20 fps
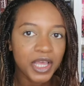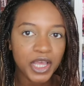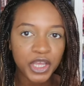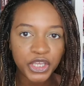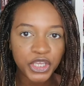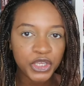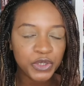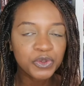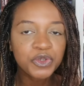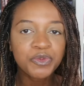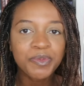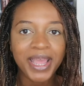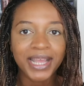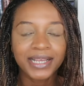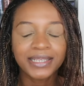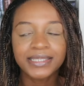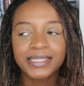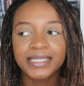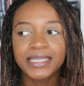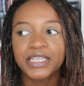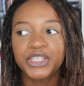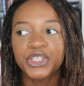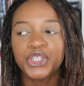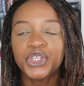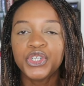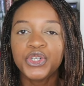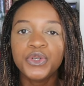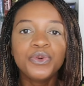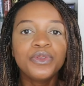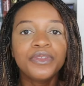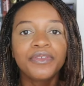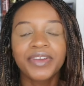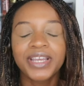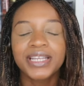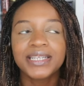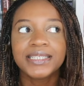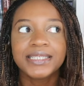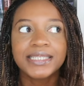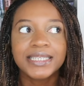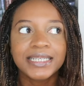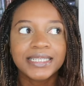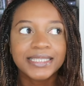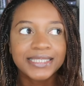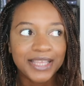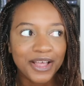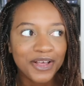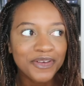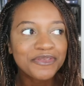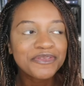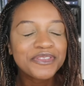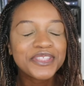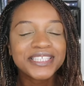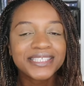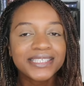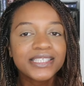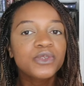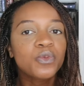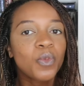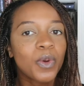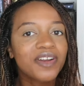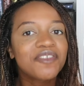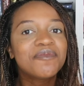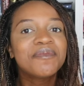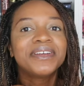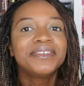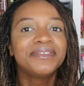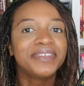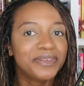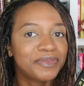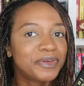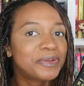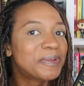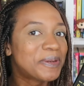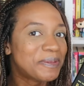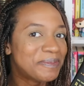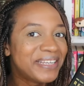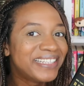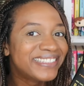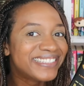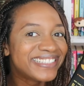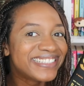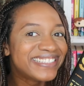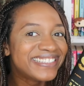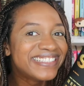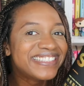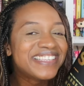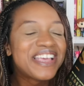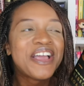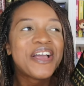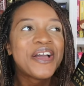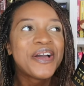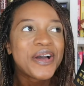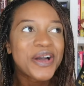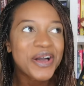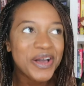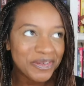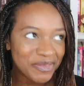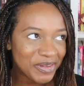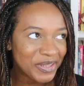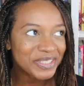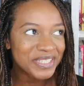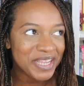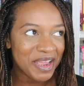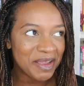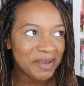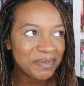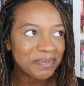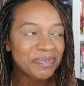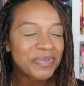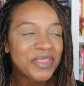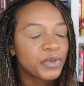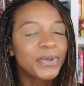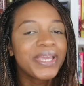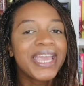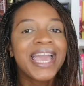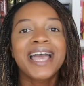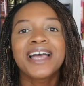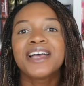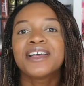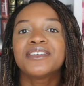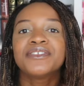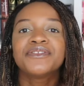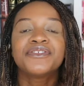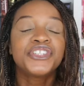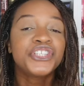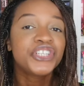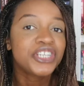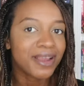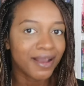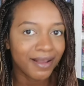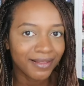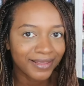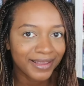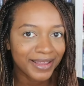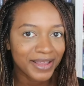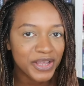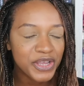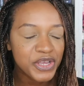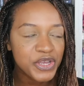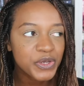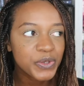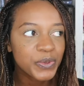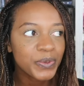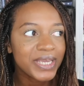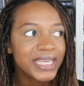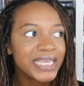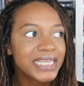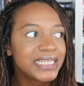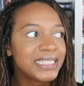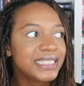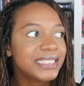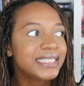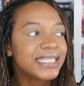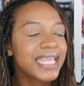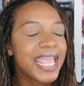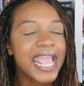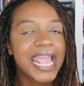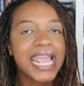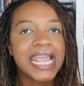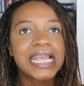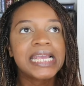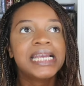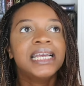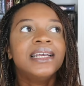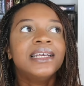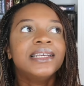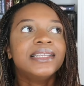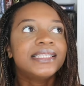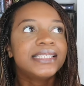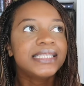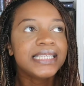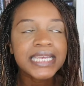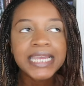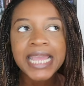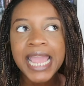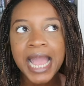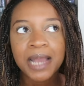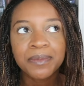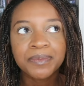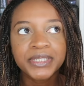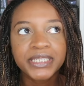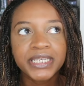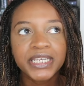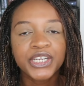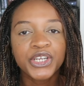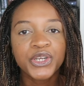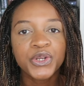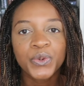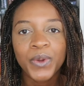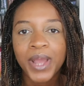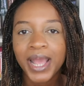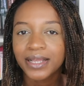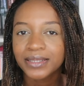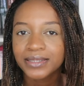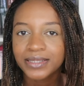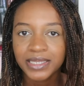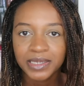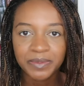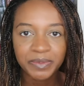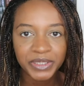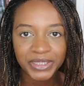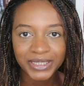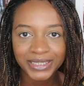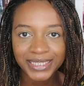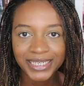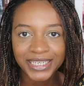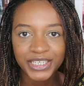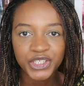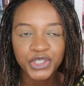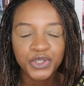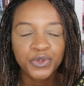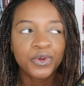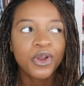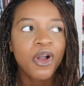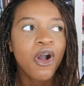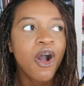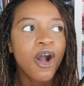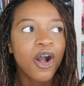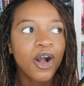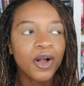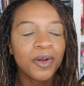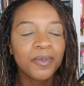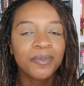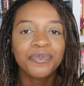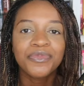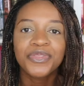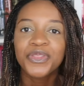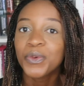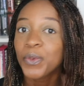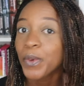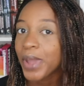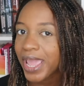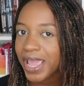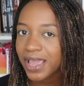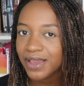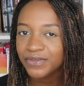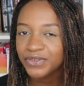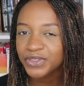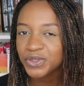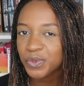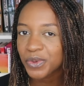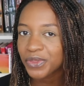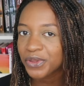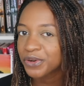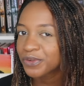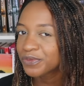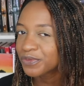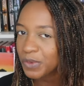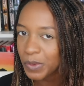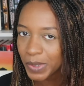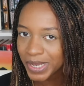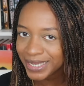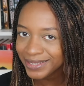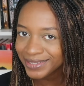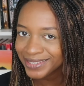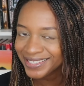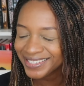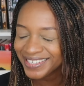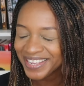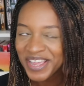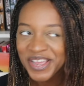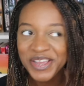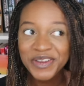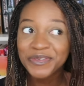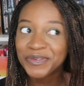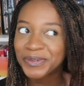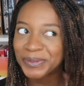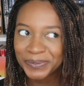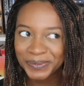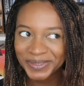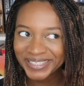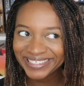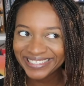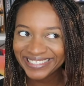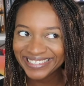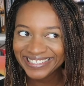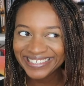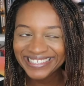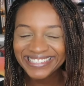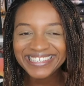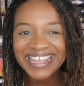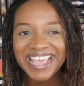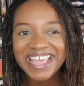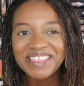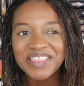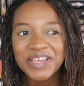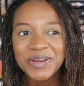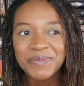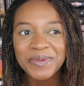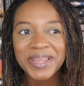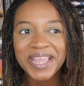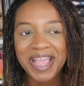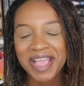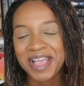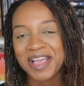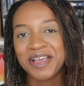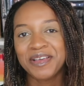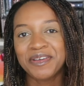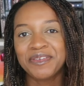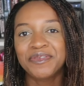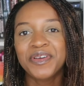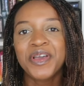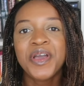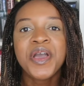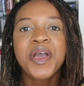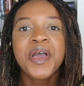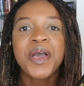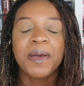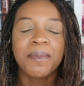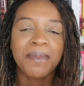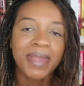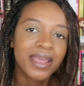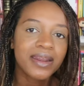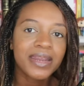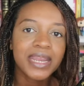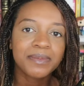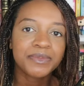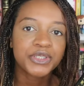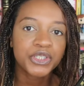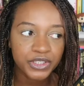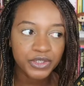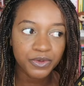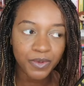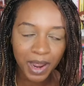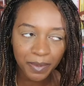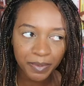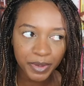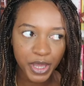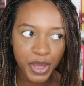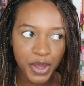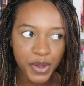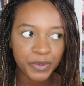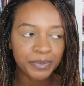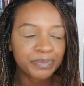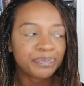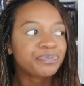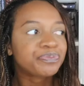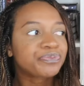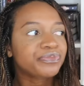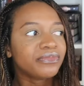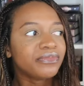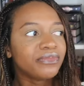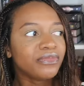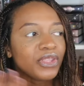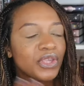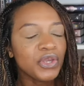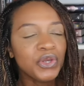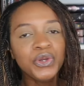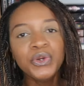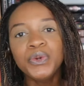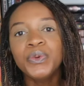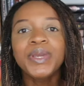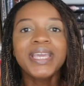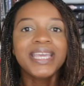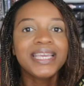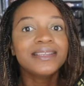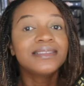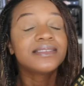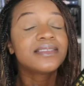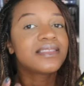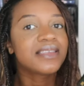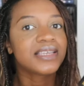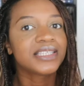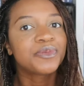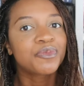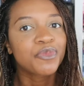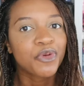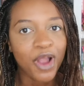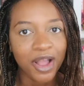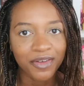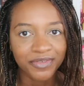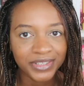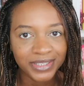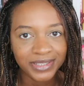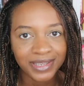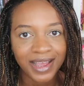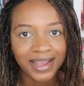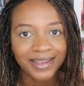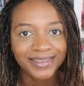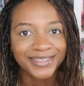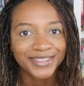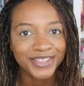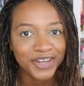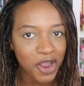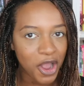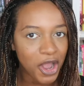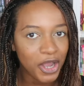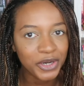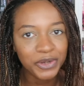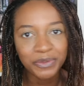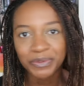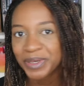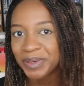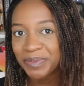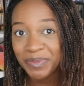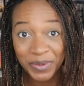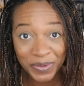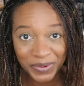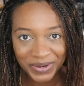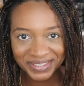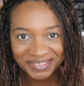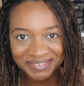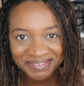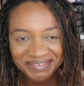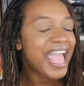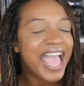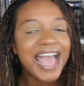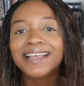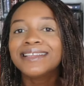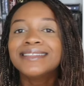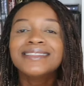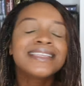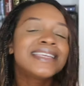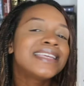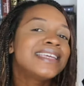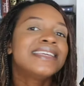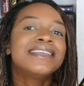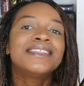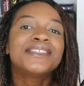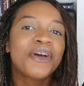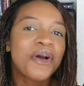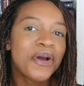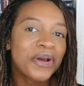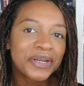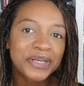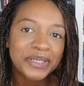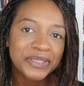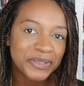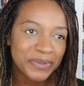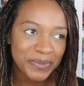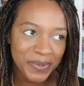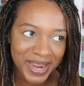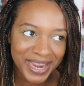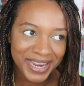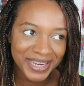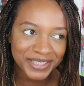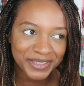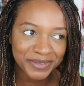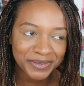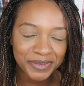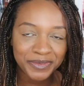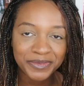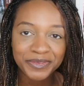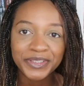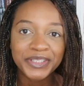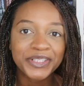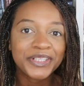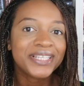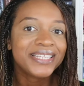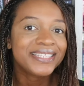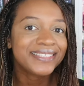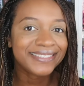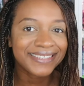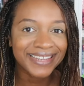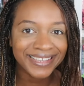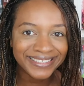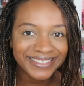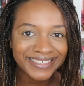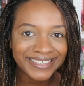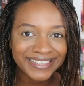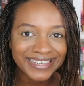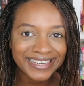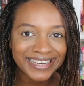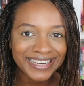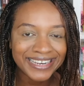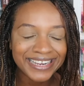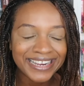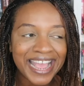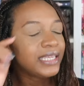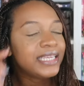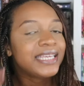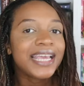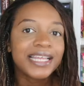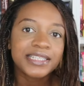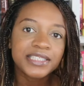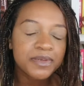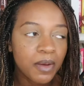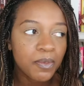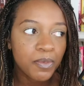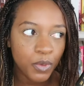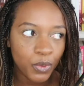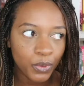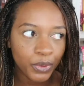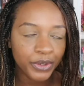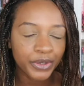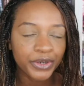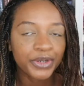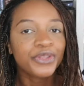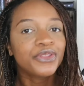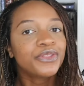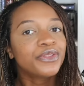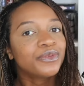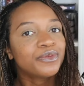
a huge backseat to the fantasy itself, this is one of my favorite romances of all time. We have Shiala, who is a sea captain who has the ability to calm the waves with her voice for reasons, and then we have a man named Serapio, who is this prophesized god reborn. As he is on his way to fulfill his destiny, he gets aboard